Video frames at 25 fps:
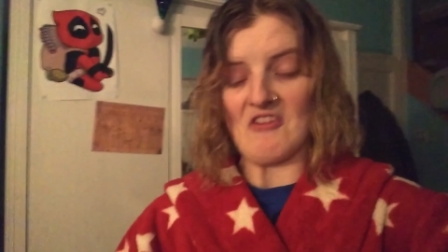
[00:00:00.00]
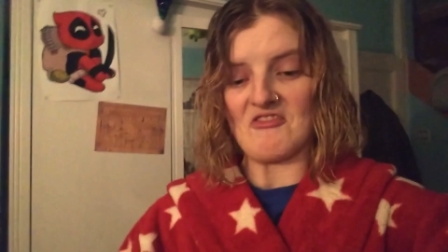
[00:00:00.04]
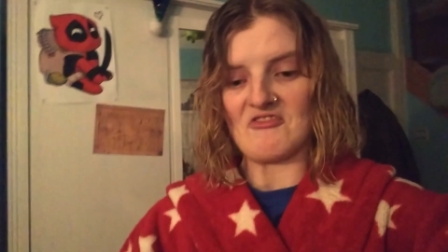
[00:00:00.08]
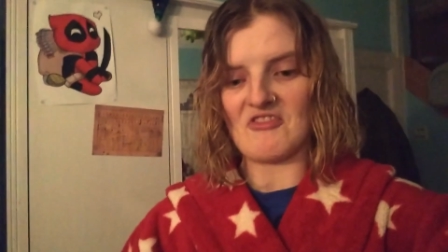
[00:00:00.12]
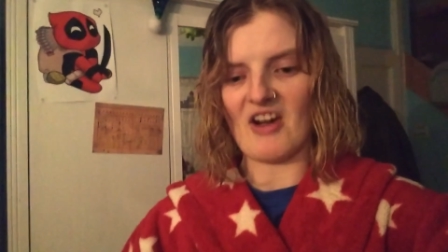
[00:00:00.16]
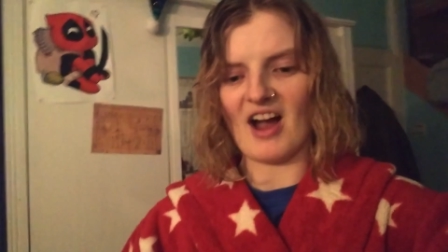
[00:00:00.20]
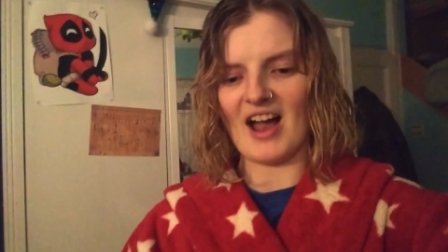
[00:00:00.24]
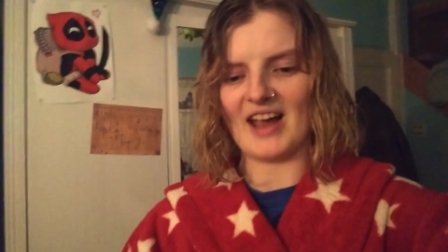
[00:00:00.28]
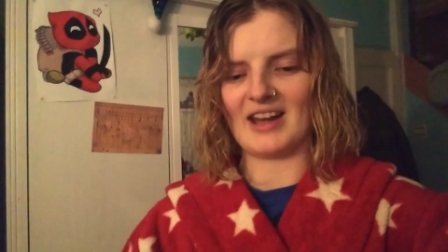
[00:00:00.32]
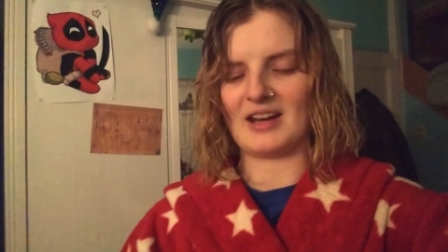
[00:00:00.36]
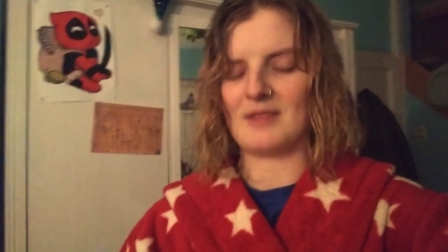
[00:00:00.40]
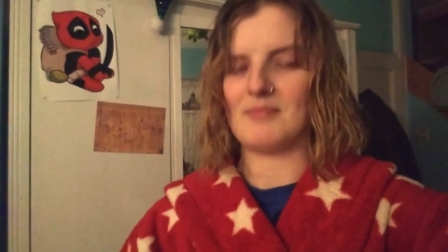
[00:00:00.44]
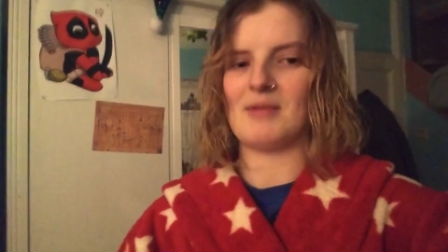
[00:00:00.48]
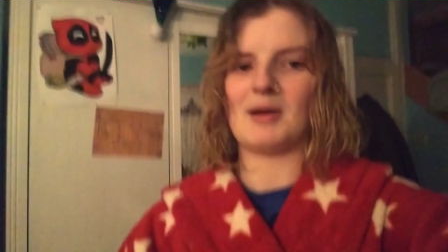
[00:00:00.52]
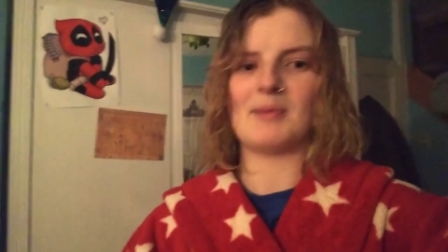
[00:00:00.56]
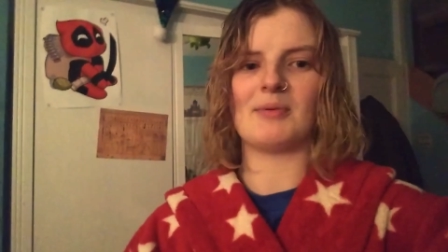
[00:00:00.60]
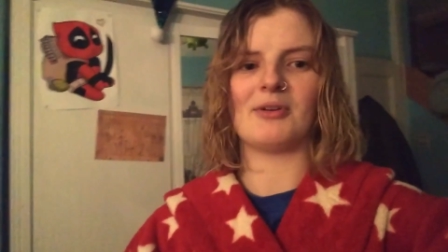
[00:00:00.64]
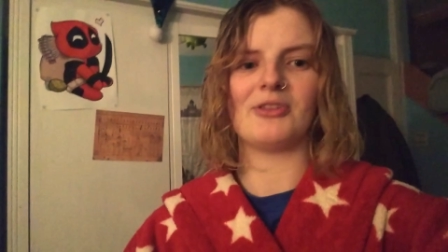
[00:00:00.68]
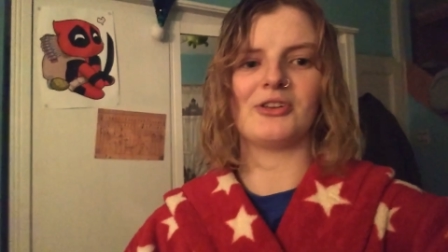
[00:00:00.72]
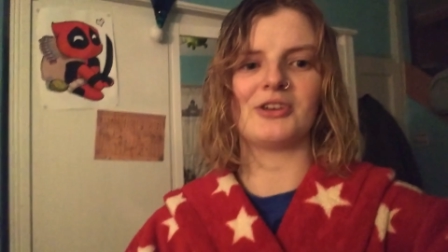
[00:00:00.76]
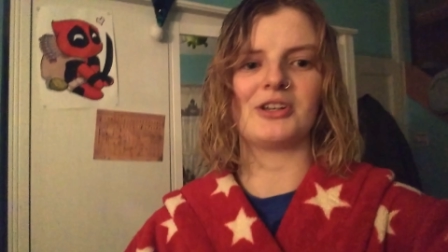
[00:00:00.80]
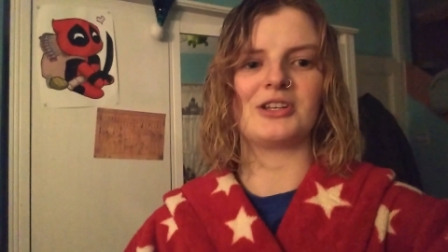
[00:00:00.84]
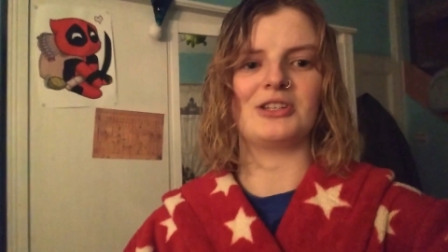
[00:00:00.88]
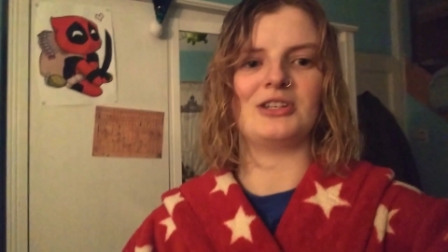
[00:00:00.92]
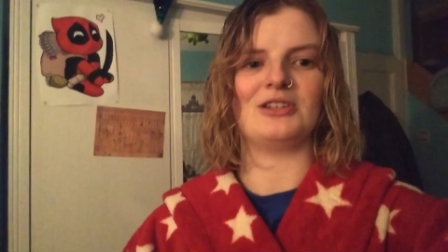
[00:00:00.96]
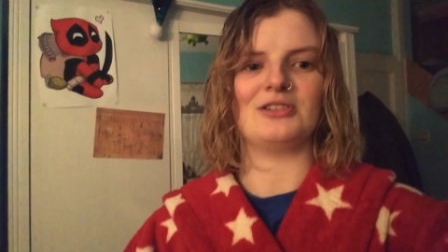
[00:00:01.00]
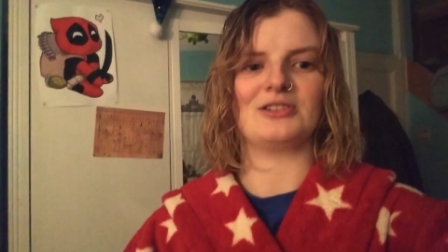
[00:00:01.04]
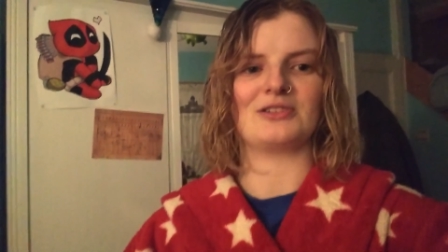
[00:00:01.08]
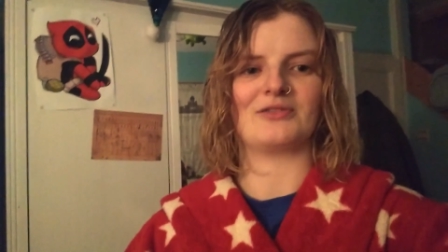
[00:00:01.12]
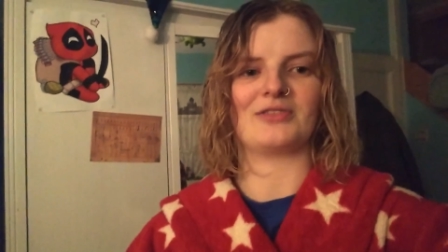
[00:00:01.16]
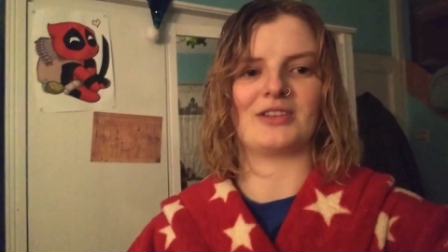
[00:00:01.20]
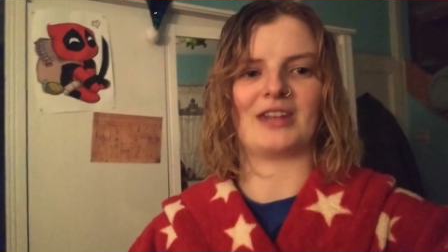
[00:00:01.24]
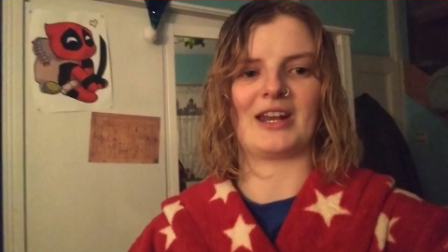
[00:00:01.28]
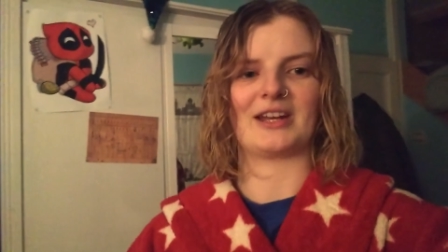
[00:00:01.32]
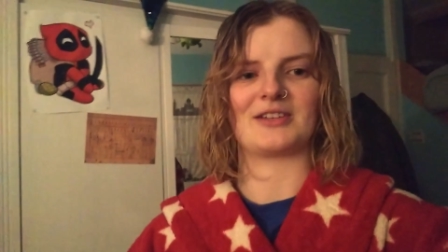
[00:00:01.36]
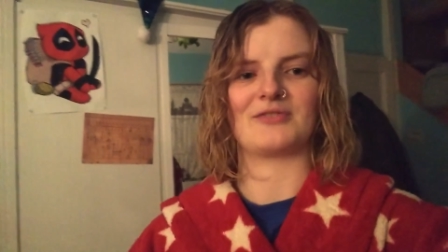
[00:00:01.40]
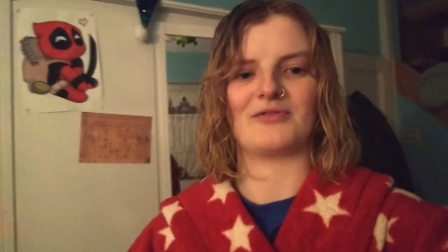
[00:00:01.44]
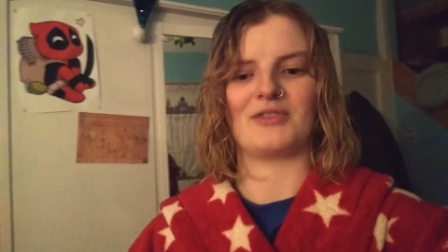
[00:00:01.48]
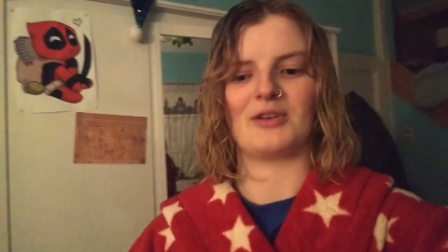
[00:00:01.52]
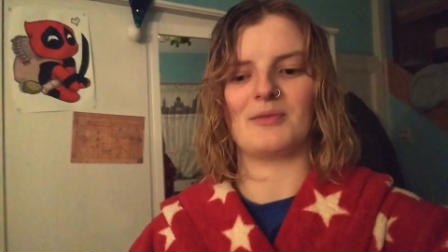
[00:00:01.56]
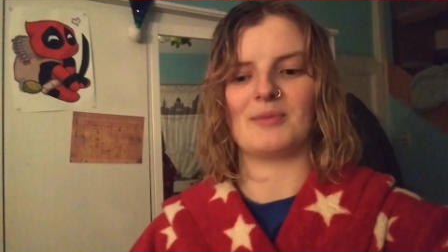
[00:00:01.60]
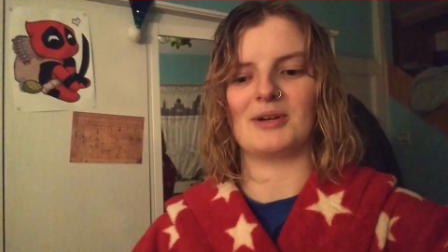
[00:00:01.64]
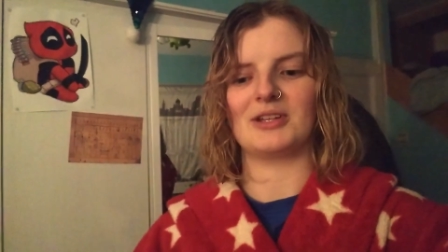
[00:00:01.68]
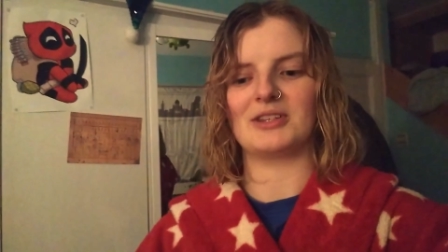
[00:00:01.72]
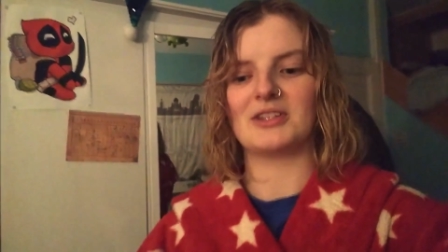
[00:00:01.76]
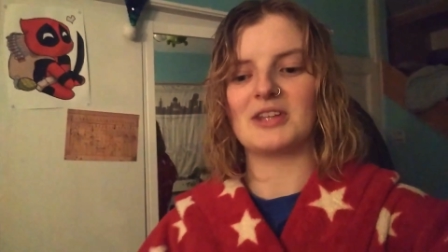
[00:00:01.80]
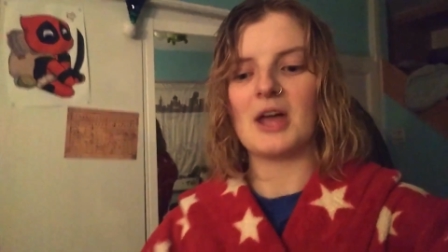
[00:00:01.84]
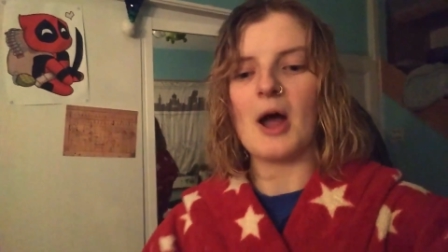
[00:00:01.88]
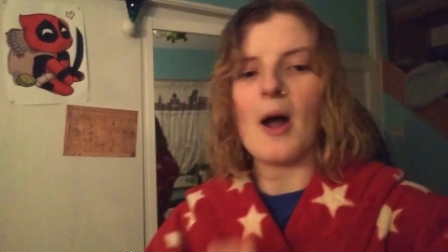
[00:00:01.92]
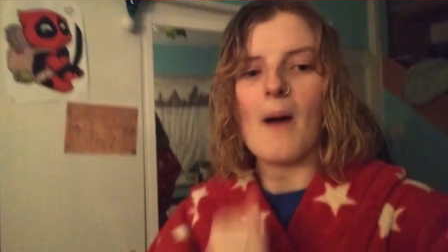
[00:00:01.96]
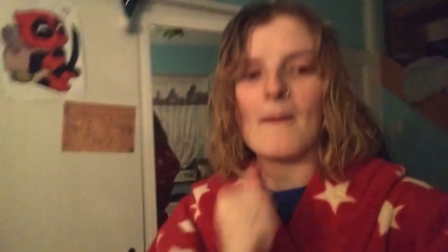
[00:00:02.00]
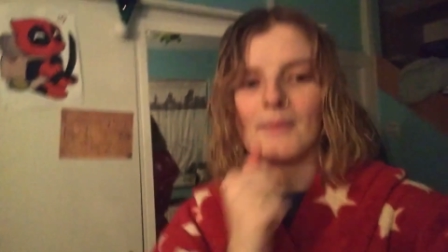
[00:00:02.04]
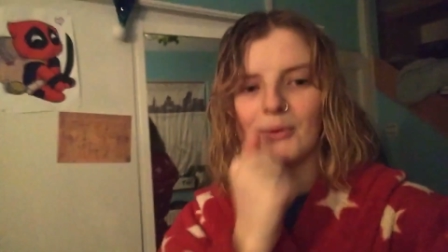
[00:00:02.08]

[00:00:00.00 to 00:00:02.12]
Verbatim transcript: Fine. My brother can use it for the next few months.